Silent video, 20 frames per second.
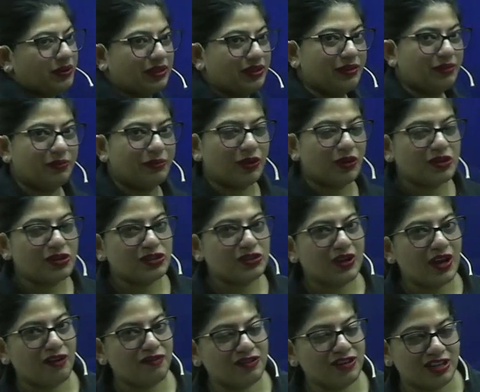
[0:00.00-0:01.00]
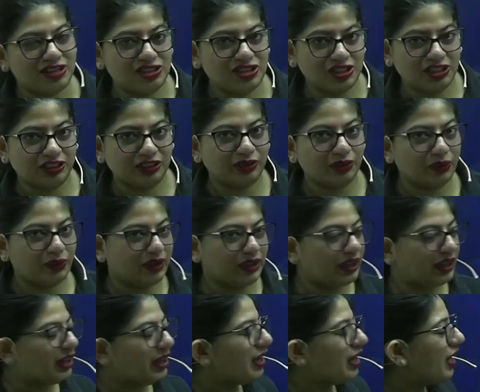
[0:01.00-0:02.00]
because you have done gene
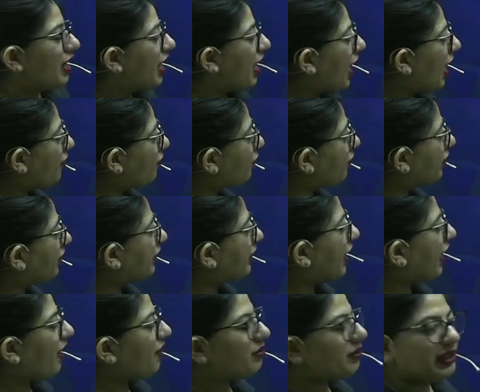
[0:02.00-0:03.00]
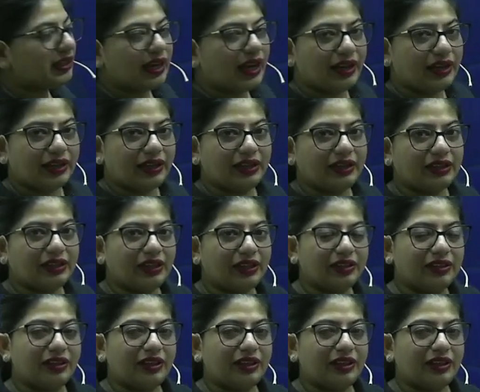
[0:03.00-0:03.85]
cloning. After they have been ligated,